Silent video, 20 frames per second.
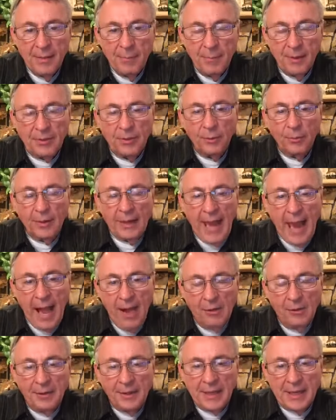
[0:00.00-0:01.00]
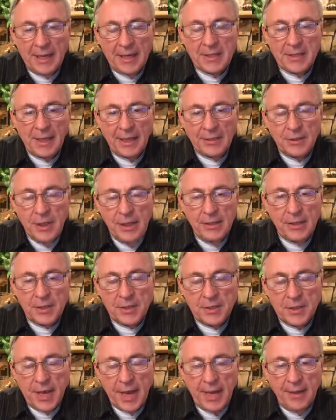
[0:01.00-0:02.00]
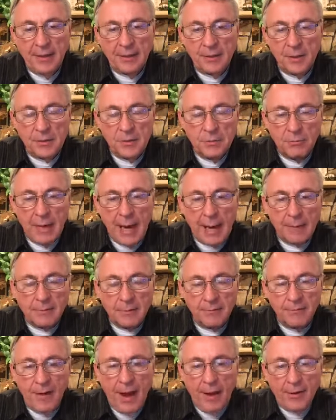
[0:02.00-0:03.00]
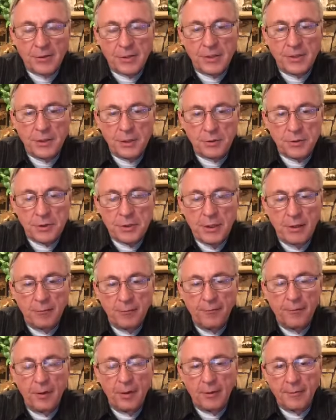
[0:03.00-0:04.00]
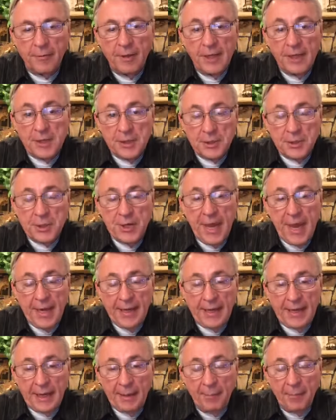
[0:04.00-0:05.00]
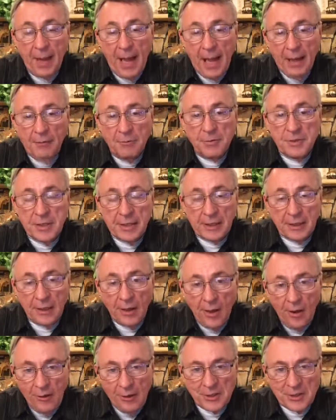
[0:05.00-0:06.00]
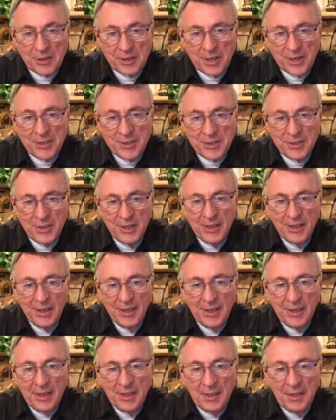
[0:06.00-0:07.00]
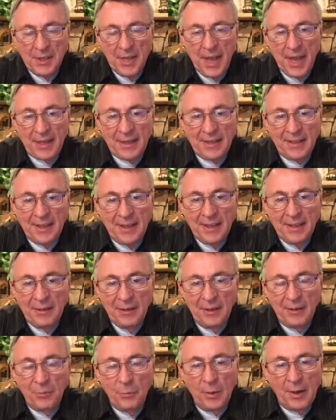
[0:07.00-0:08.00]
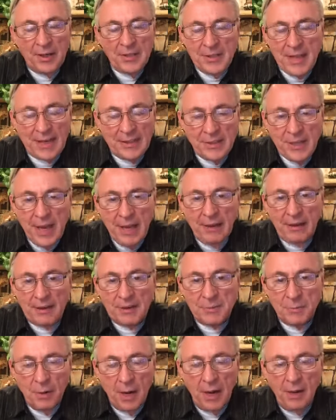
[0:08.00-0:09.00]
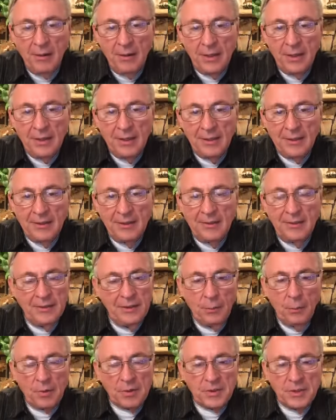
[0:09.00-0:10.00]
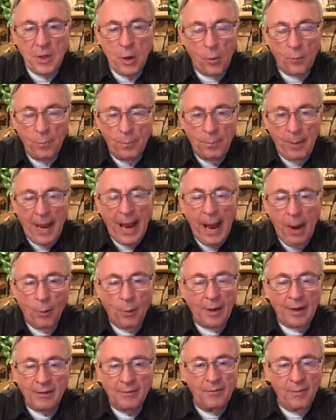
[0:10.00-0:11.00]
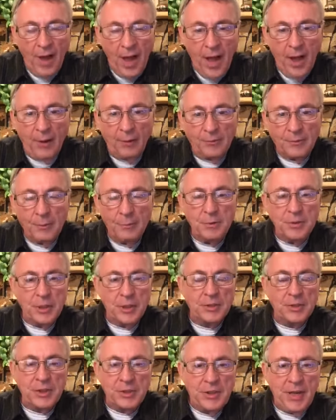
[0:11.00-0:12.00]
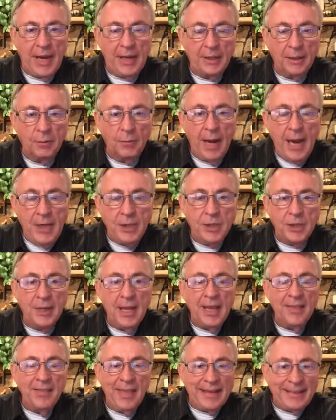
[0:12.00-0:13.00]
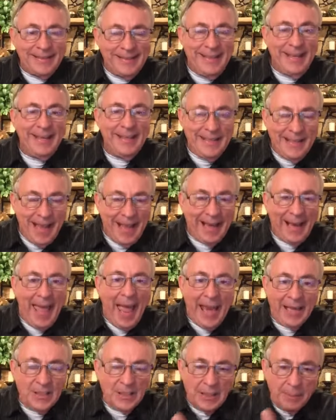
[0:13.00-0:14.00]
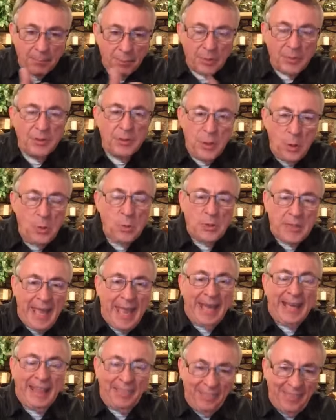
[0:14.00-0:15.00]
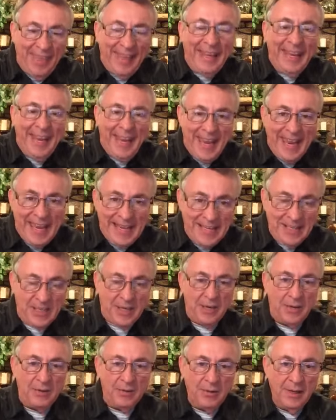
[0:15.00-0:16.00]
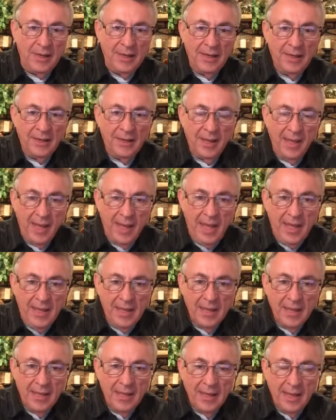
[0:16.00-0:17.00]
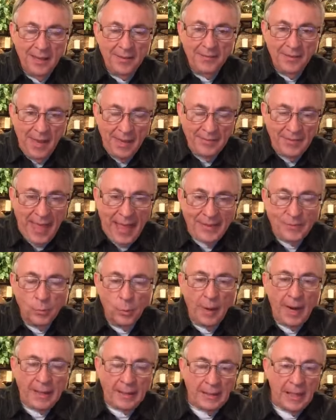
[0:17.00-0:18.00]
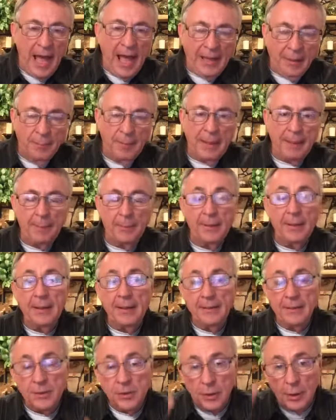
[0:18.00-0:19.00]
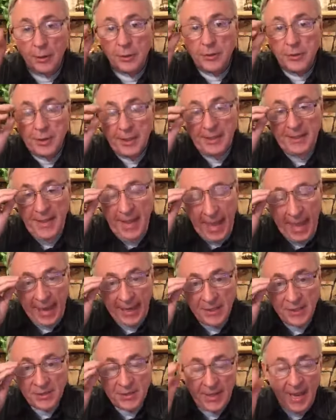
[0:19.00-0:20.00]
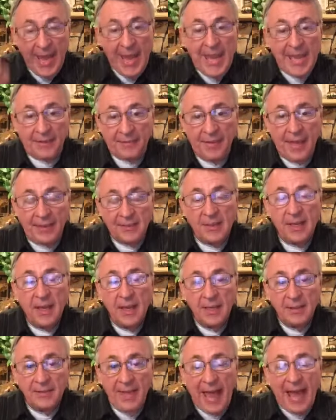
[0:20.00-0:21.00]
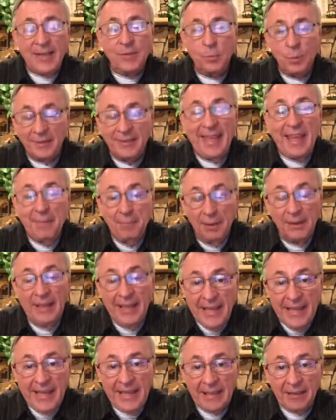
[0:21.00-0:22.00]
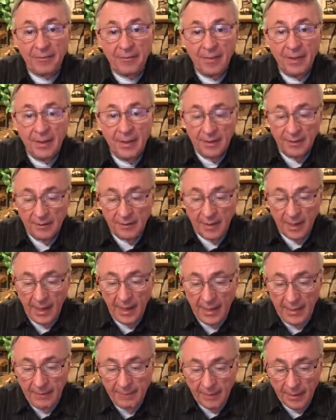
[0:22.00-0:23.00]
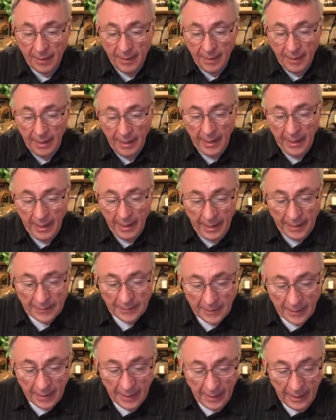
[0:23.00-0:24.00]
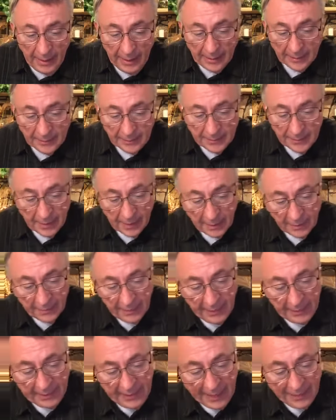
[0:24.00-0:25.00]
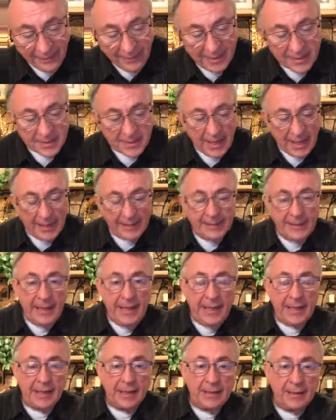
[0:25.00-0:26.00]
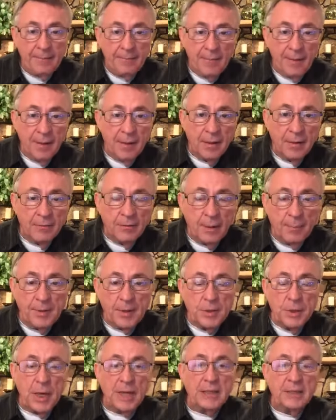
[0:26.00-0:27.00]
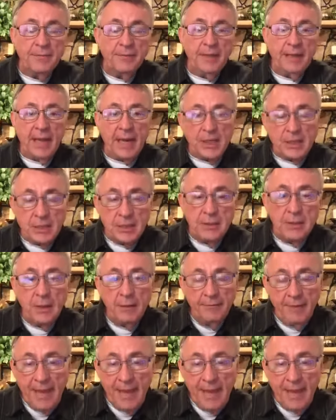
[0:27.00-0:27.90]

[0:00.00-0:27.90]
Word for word: but the reality is, like Jesus said, and the scribes and Pharisees, you're still full of sin and hypocrisy and lawlessness. Then uh, what does that tell us? Well, there was no power involved. There was just a declaration that did not actually produce anything in you. Okay? And, and that's where a lot of people in the church today stand. That's, that's what they believe. Okay? And, and, and uh, they get this idea from the justification of